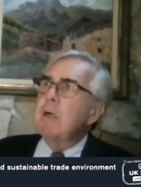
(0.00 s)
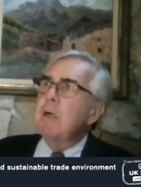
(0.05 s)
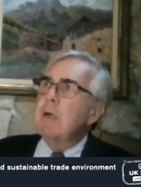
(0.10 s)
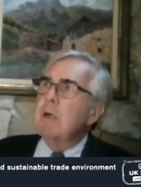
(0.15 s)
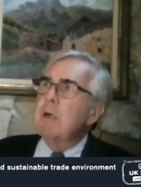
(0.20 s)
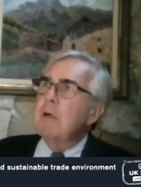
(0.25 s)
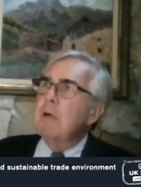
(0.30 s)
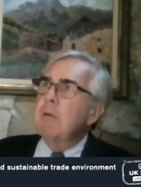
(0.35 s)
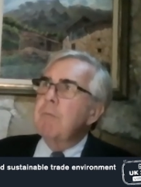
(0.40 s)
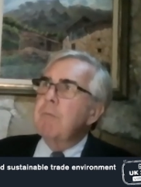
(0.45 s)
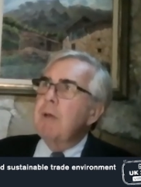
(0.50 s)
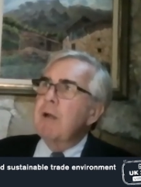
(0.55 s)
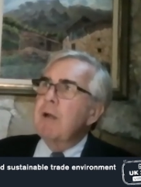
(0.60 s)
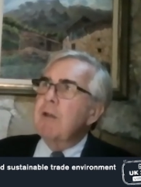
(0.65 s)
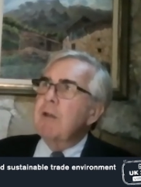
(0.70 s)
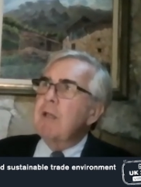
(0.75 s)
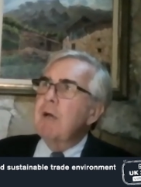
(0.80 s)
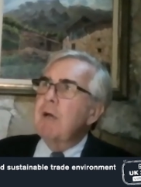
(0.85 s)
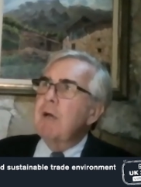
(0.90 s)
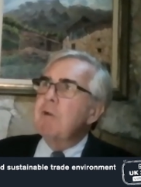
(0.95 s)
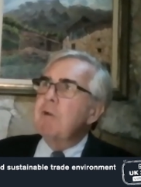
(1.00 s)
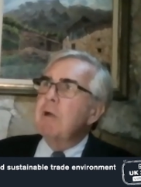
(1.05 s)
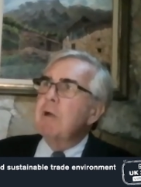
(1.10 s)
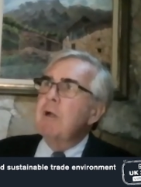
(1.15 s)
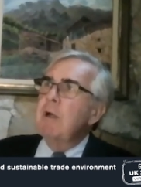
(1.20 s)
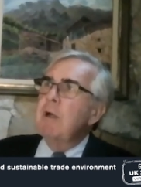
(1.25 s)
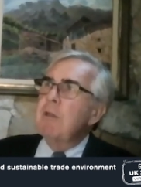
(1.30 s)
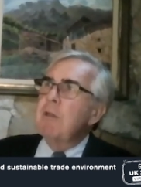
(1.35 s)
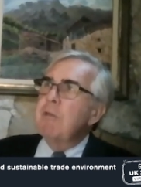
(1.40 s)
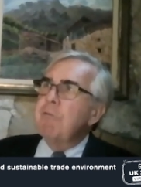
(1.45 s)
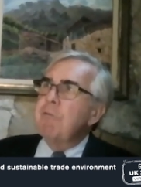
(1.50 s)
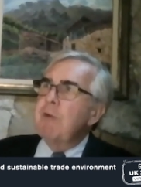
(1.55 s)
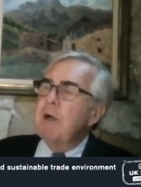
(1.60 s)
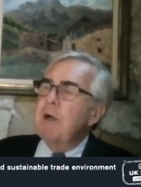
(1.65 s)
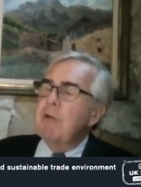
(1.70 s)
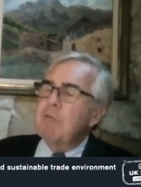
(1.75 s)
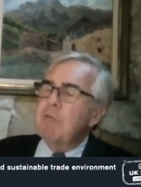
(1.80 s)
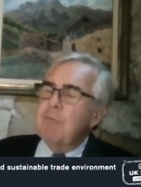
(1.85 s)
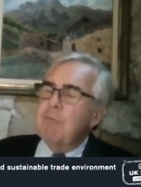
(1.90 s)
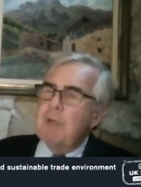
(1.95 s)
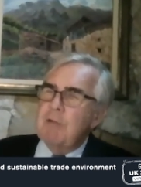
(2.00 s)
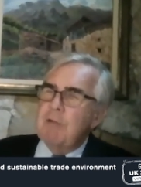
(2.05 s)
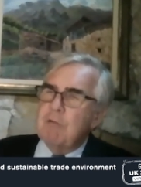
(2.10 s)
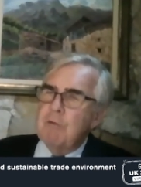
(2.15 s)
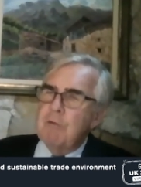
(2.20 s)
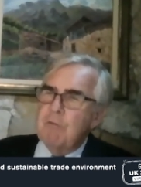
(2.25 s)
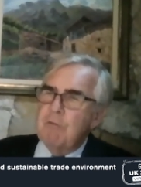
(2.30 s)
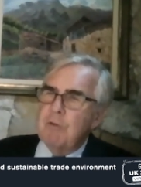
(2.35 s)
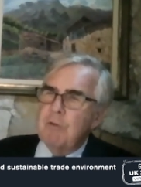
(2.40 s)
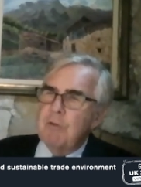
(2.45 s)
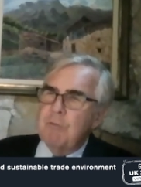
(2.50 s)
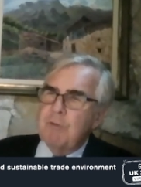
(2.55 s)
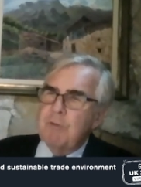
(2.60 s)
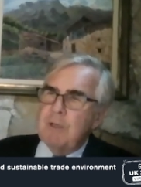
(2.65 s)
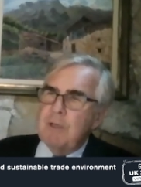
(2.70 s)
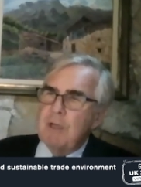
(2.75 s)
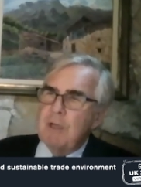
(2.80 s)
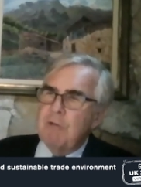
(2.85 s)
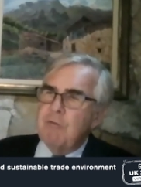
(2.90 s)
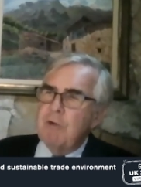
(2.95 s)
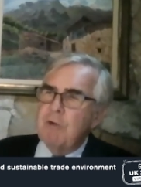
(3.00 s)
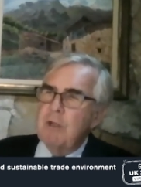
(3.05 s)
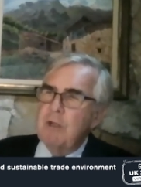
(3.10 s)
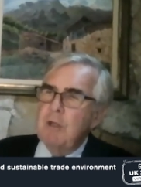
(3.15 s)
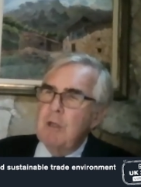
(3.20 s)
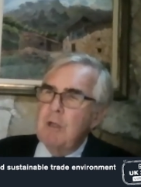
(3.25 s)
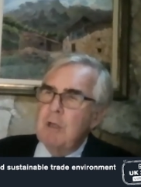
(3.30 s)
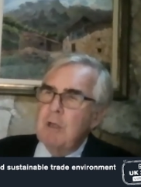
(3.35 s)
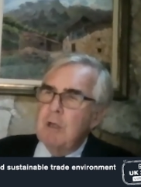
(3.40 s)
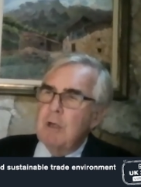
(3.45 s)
and cover the various regions of the country.